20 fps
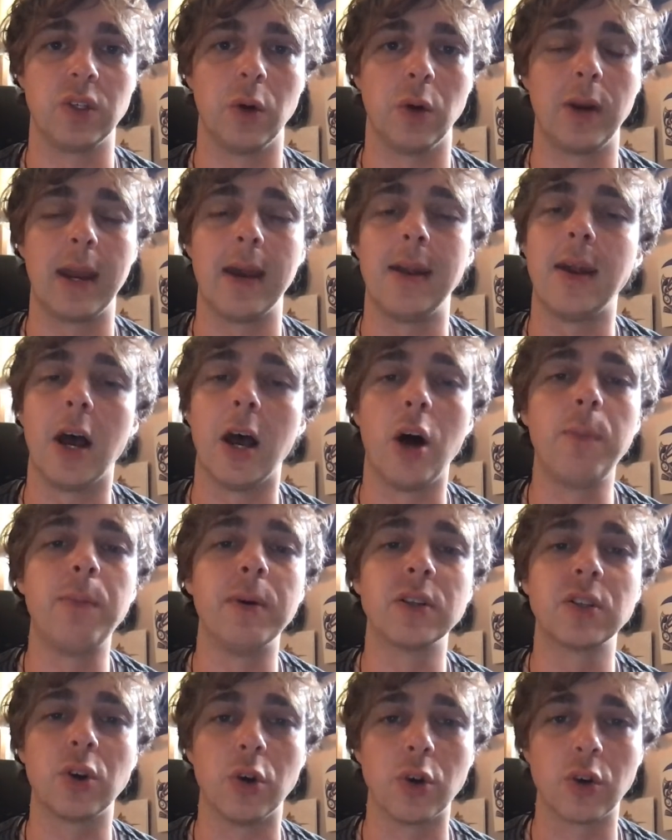So again, help
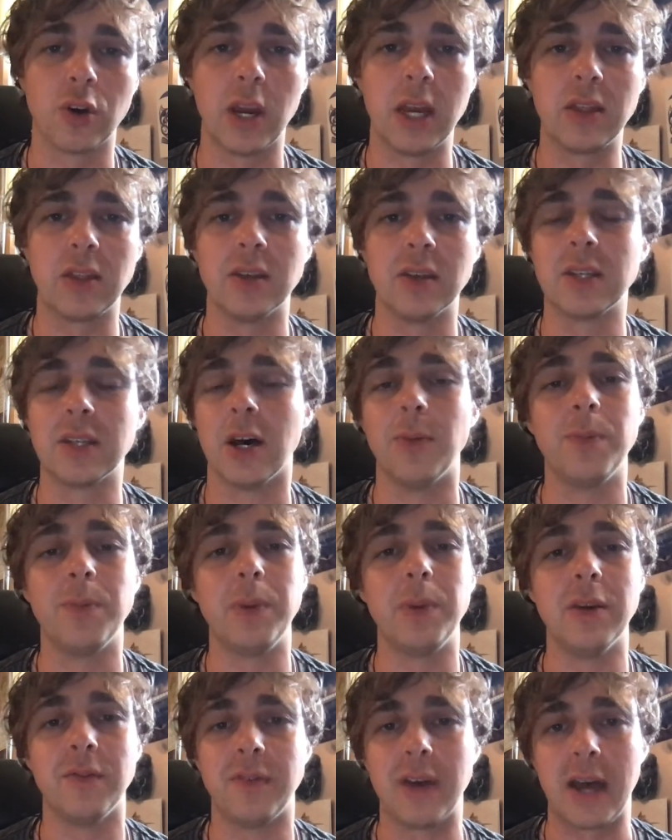us co-create this, help
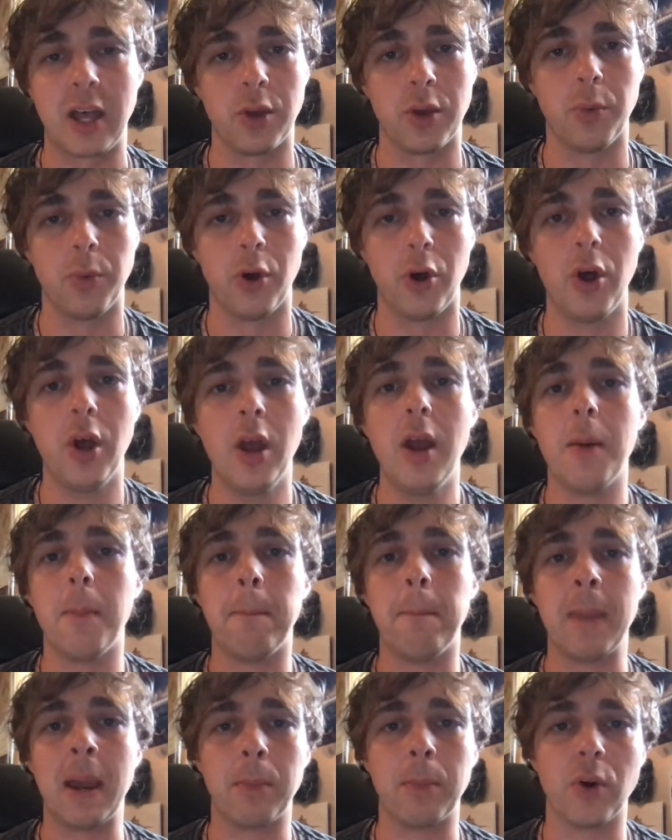be a valuable
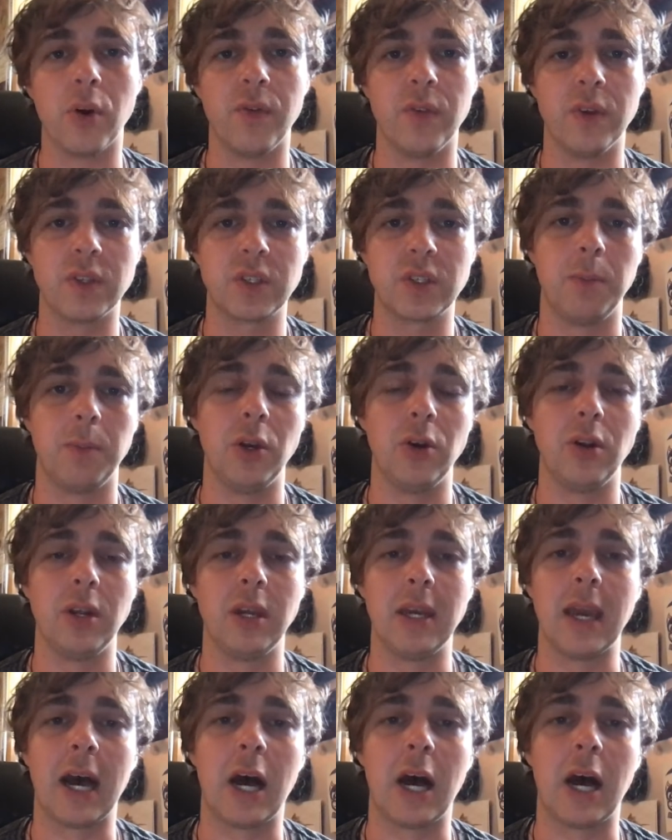member of this community,